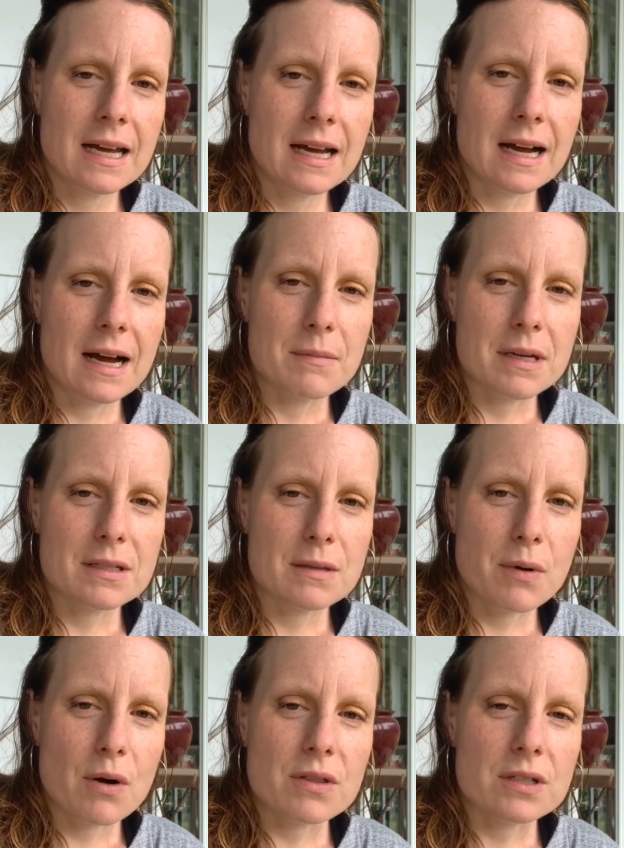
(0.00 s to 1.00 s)
Um, it's
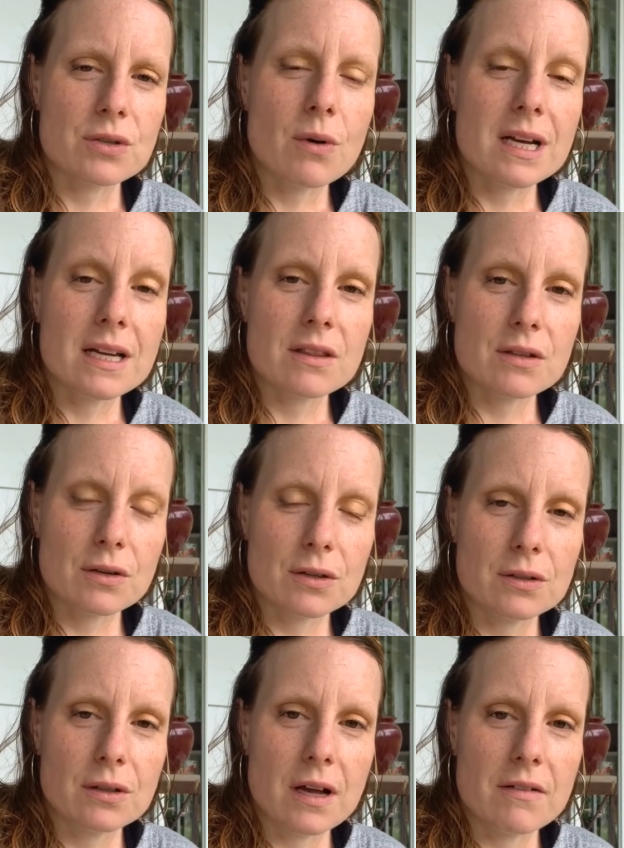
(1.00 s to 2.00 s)
about the 20th
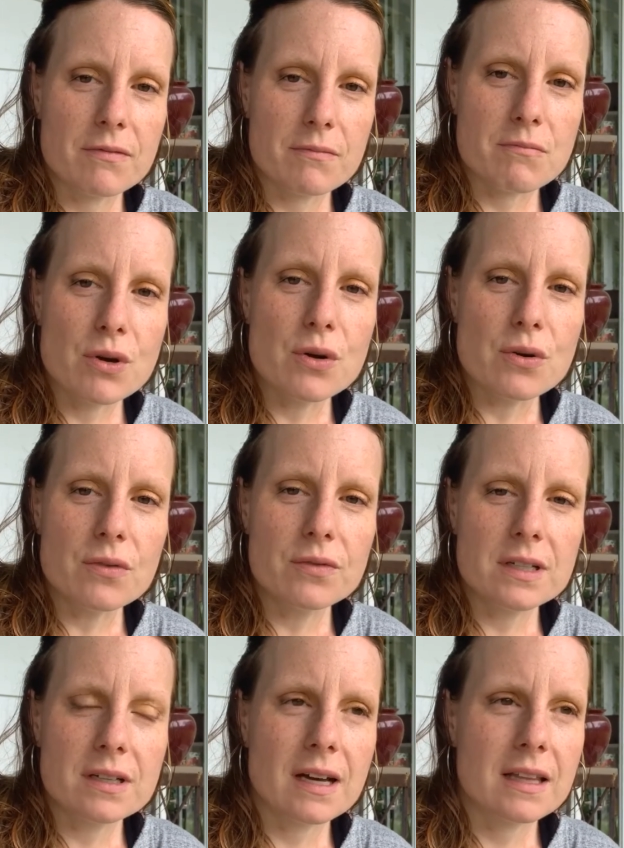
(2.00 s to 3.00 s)
turtle I've
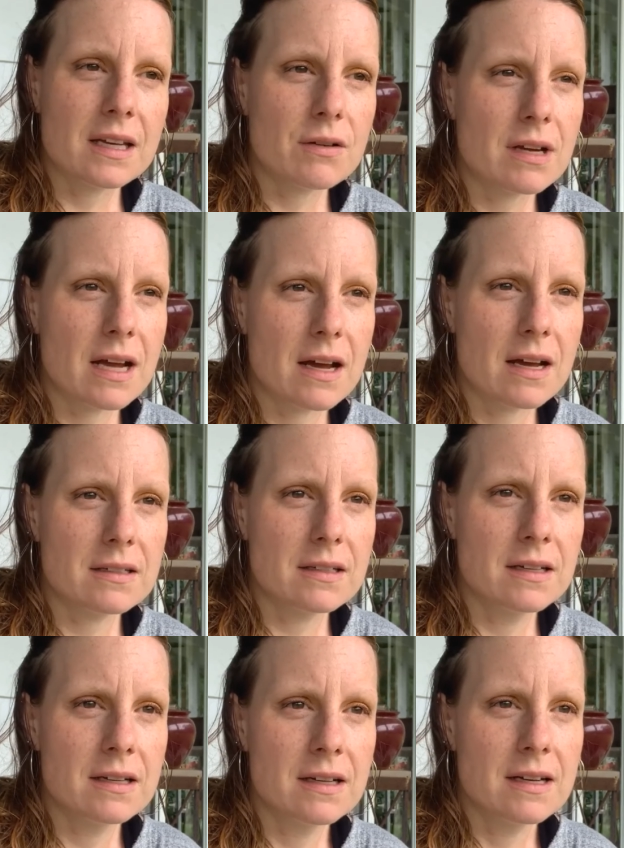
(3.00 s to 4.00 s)
moved. I think we had
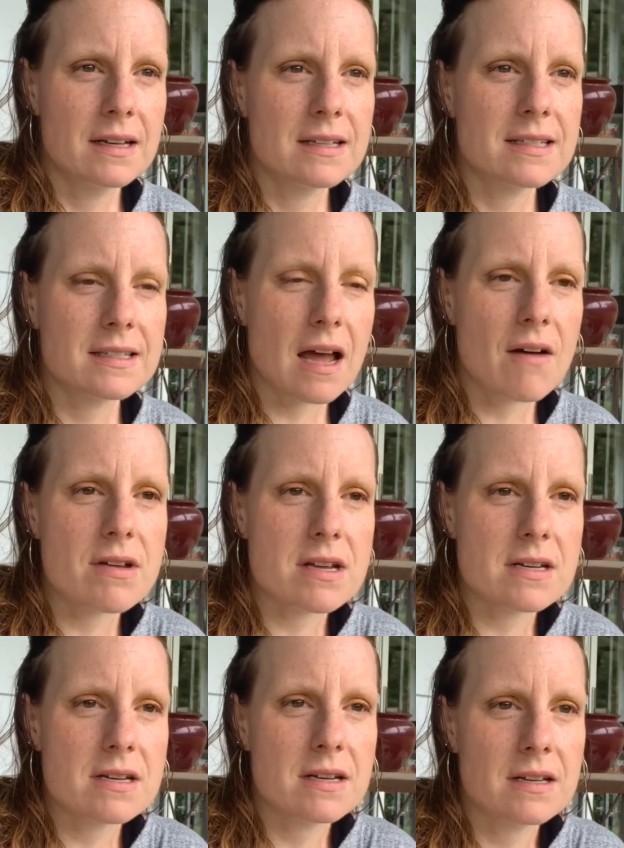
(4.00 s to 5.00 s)

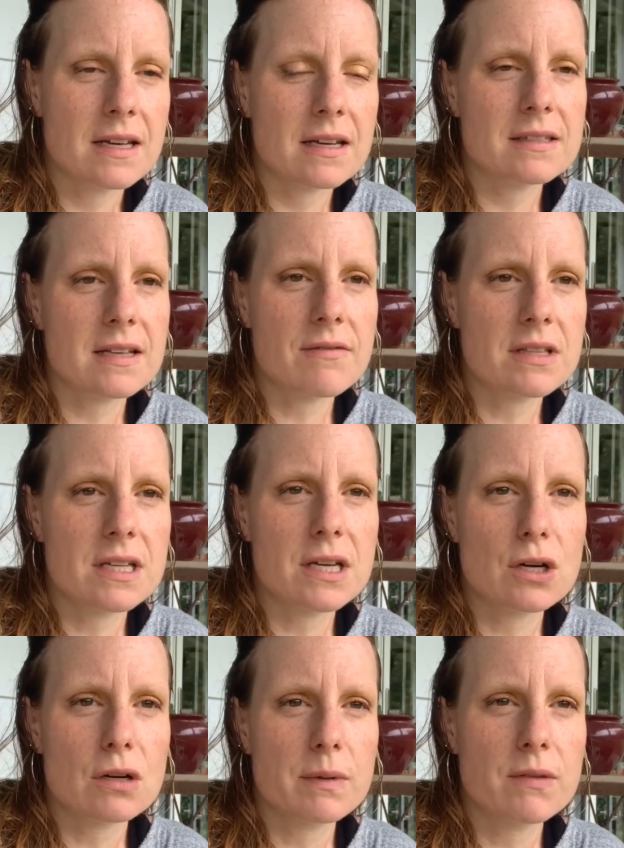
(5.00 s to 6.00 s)
seven, yeah, seven the
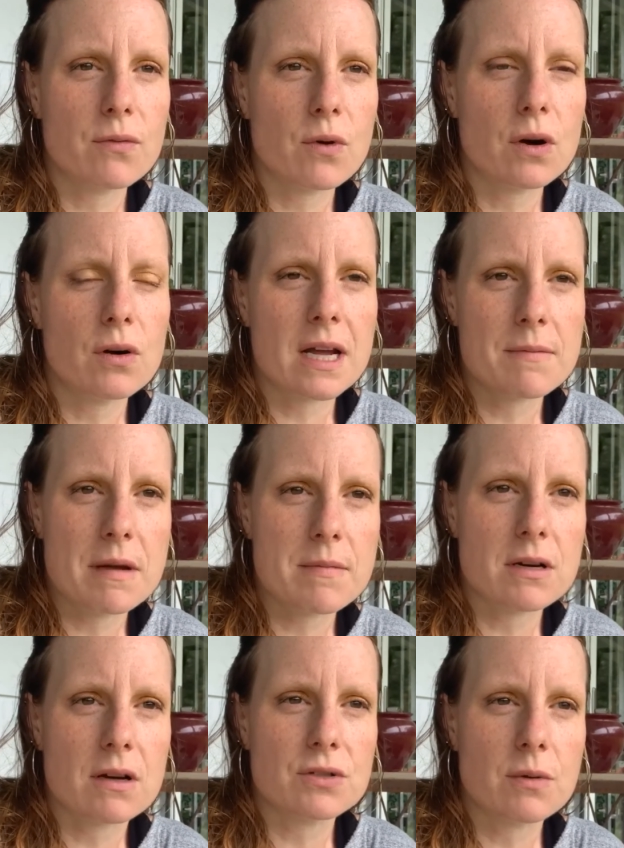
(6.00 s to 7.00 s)
year before. Okay, maybe
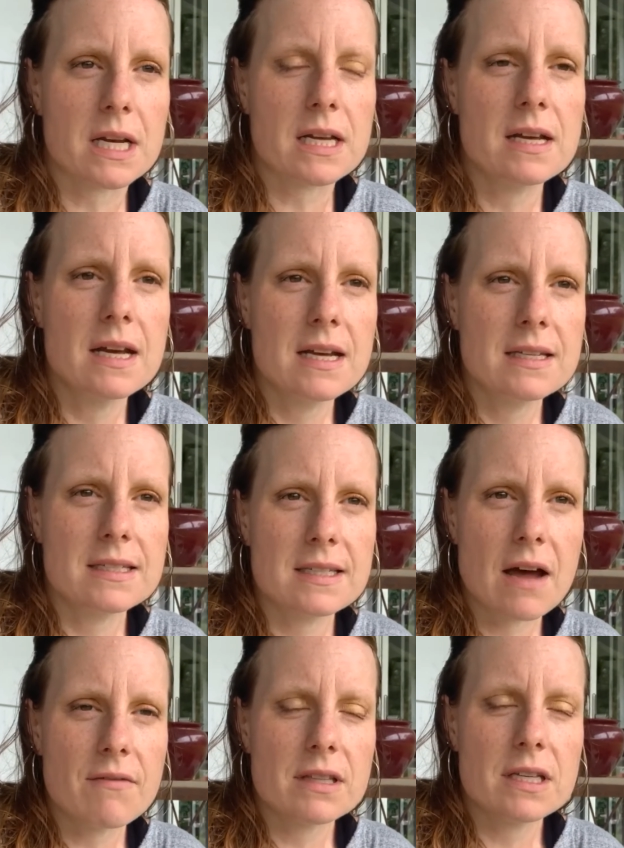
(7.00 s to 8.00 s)
not 20.
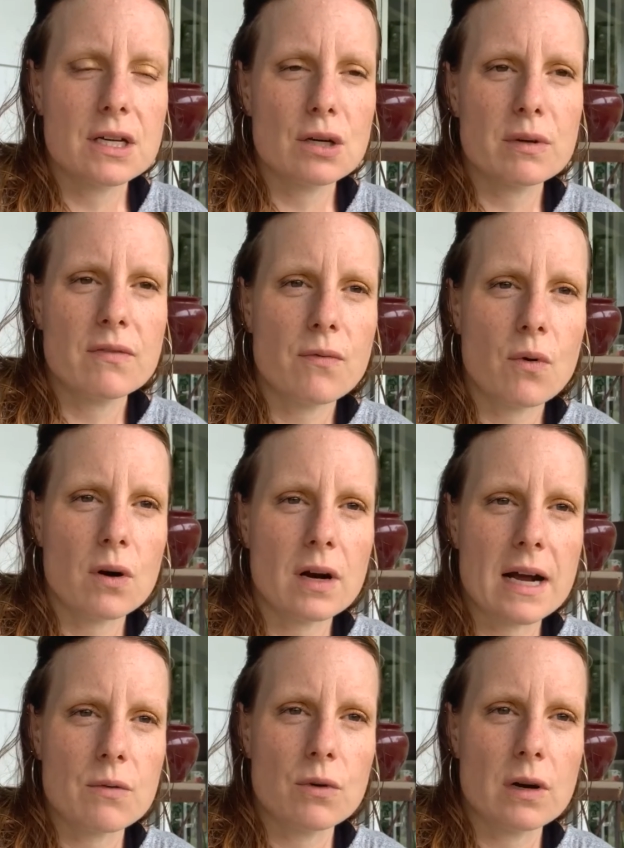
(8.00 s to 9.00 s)
Seven the year before,
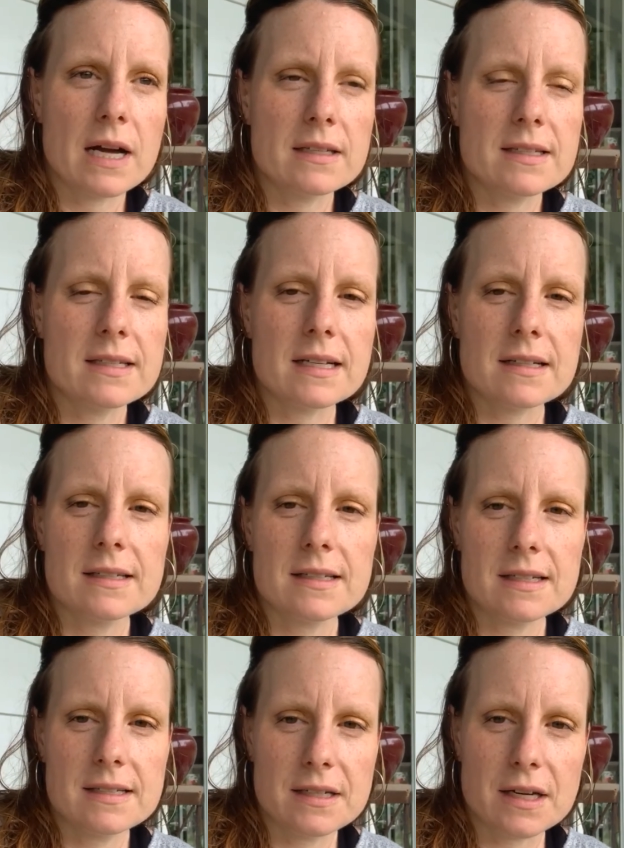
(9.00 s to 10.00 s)
and we're at six
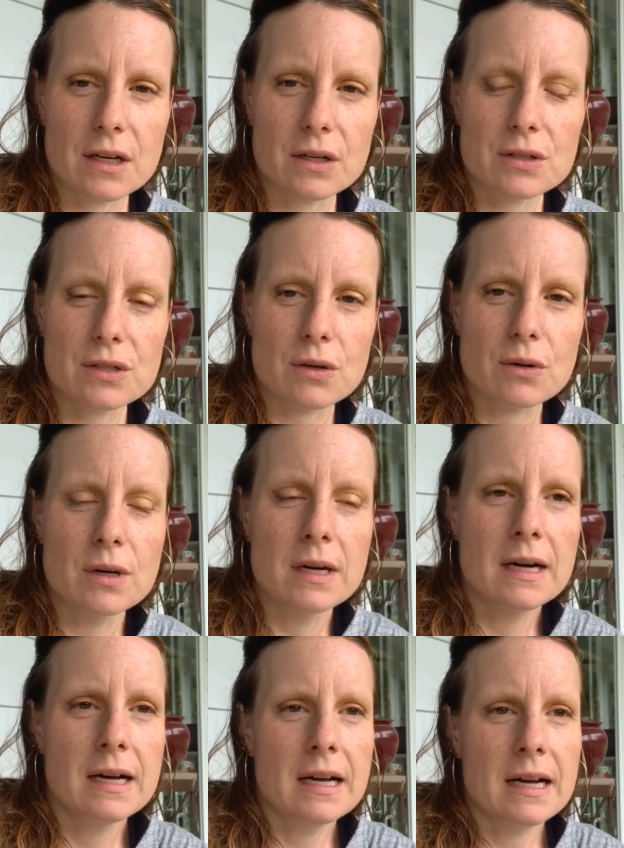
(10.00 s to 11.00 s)
this year. So
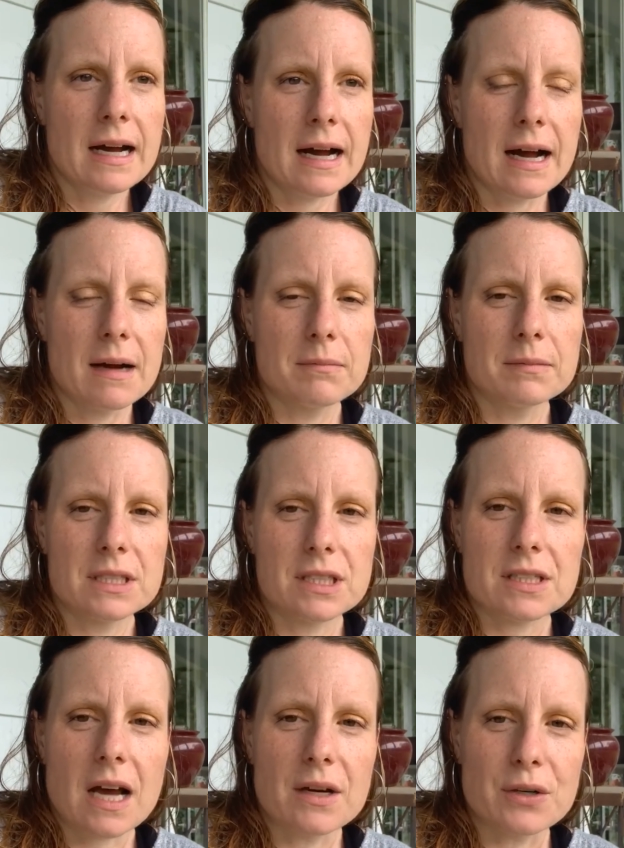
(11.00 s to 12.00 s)
um,
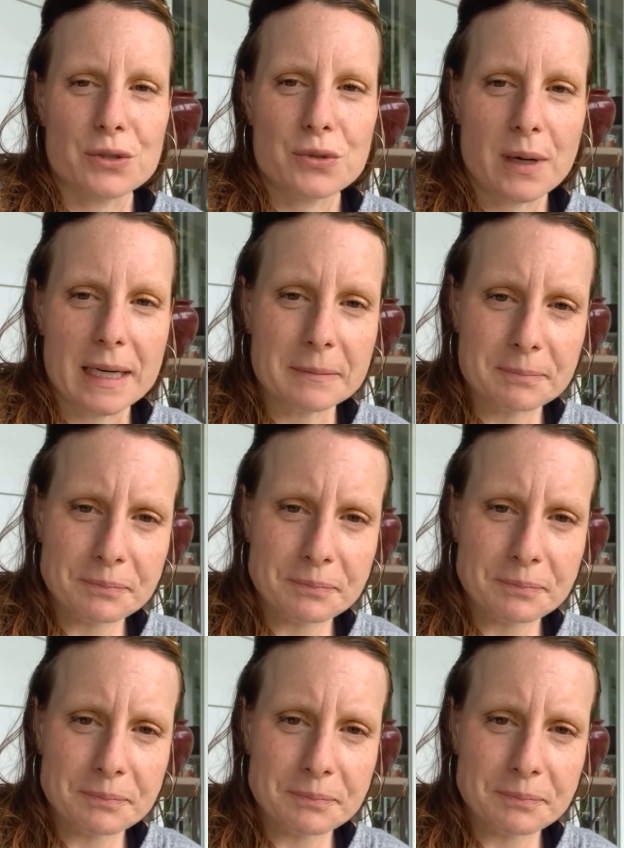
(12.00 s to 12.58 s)
just under 20.